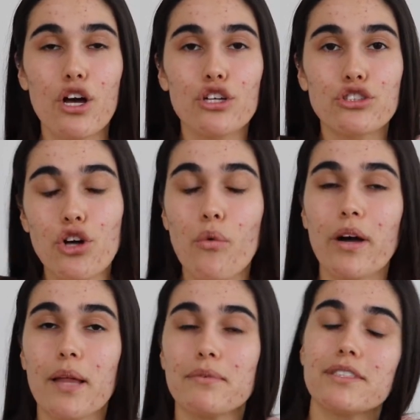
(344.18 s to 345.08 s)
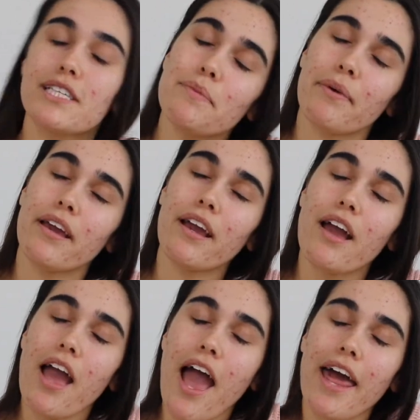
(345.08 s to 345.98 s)
So while I'm sleeping
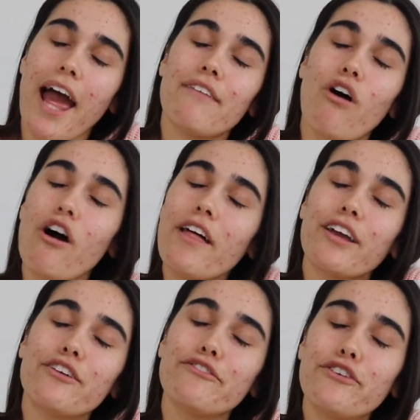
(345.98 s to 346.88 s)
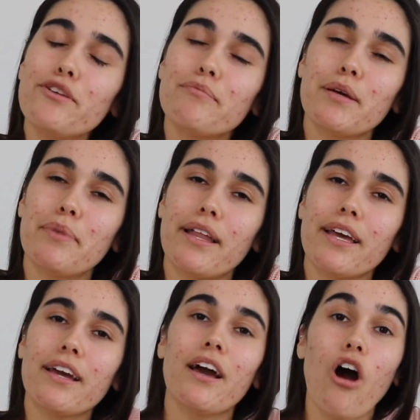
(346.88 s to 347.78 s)
and I have all that good food in my
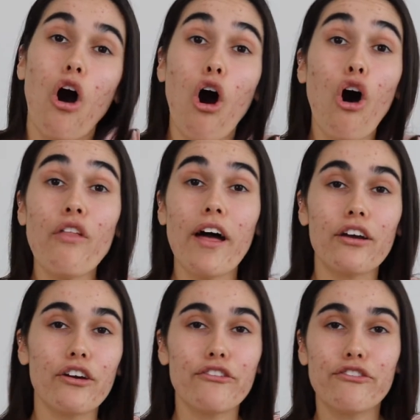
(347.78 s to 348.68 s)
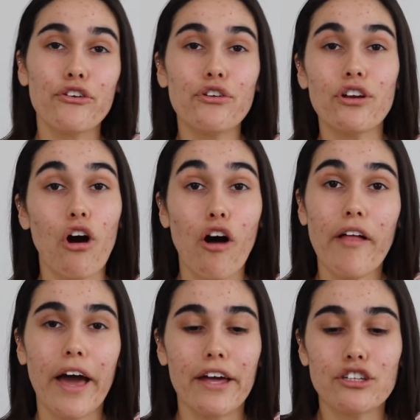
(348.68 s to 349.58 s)
belly, all that good food and all
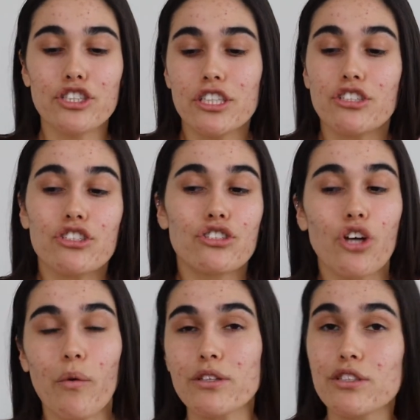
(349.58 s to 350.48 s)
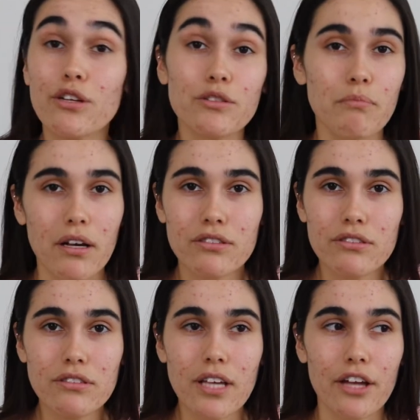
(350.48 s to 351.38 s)
that energy is just going to those
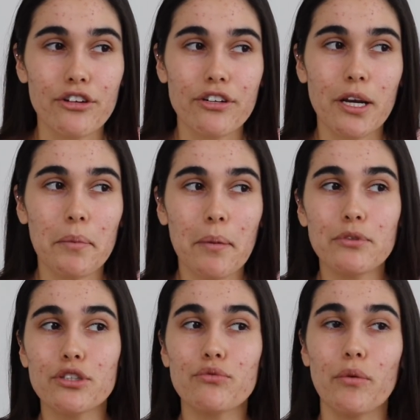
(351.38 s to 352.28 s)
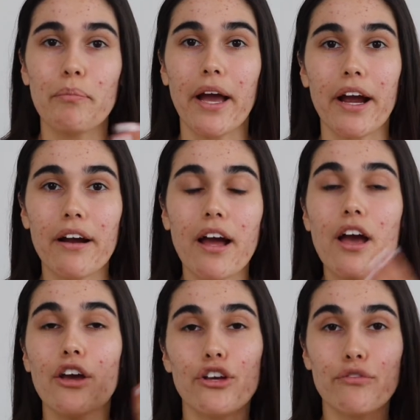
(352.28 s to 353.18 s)
muscles, and you're gonna be able to repair.
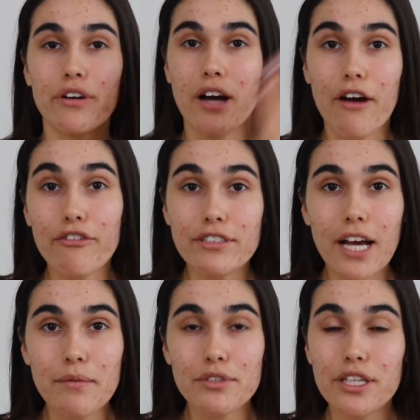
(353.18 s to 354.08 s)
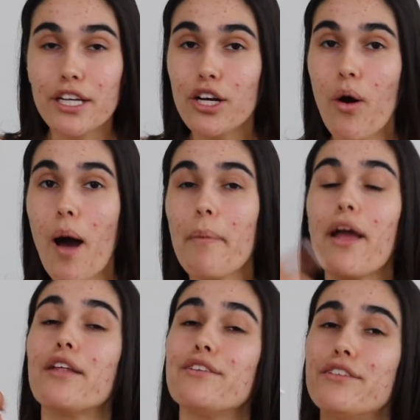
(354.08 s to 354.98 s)
Your recovery times are gonna go up,
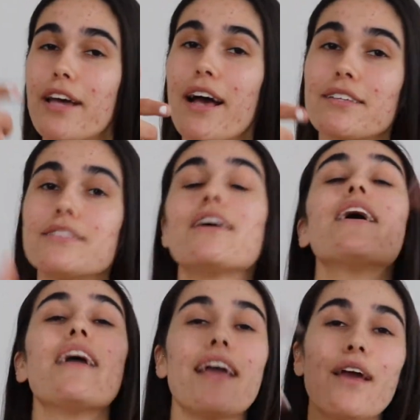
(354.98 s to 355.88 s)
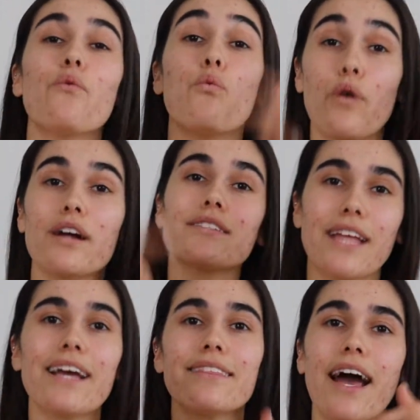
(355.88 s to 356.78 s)
and yes, it works
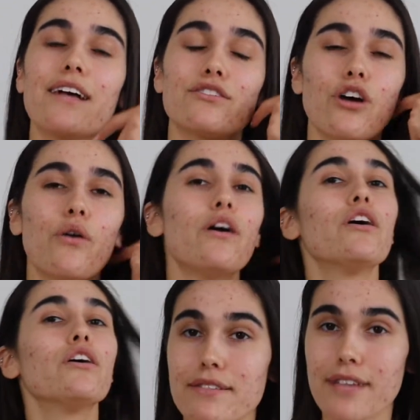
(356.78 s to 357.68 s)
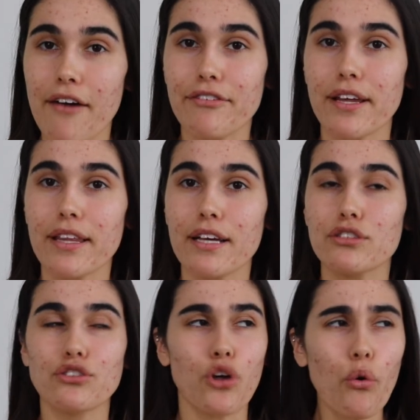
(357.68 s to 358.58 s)
like that. So definitely
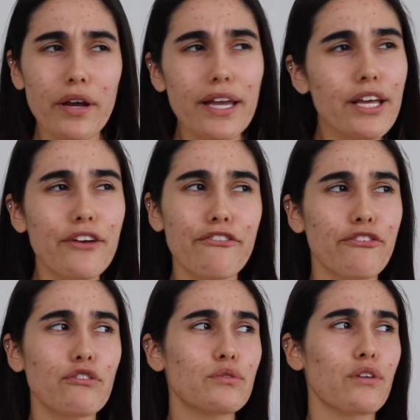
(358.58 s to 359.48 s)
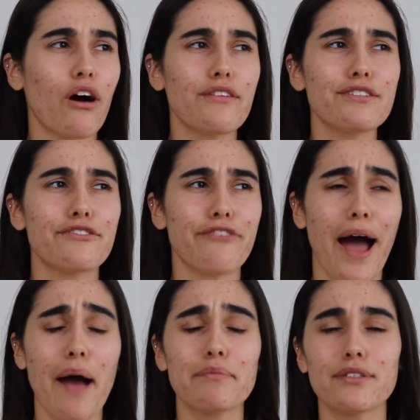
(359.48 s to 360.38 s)
don't get it confused with all these
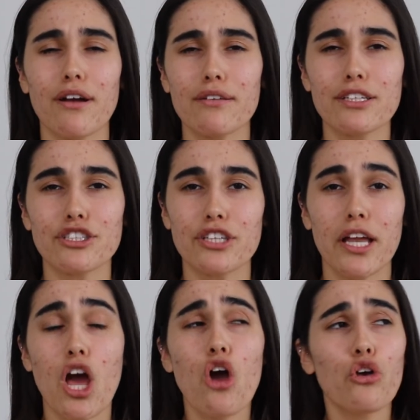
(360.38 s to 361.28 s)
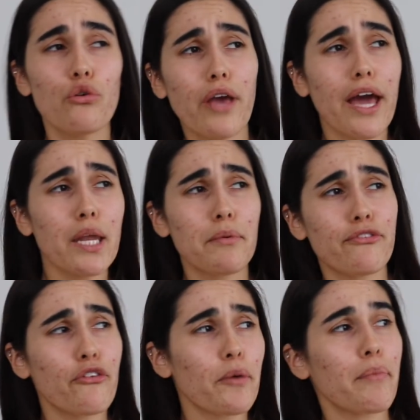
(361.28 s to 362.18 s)
fabs and all this shit. You can't eat
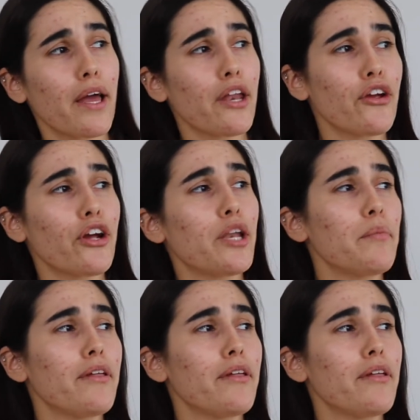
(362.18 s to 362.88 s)
before bed and you're gonna be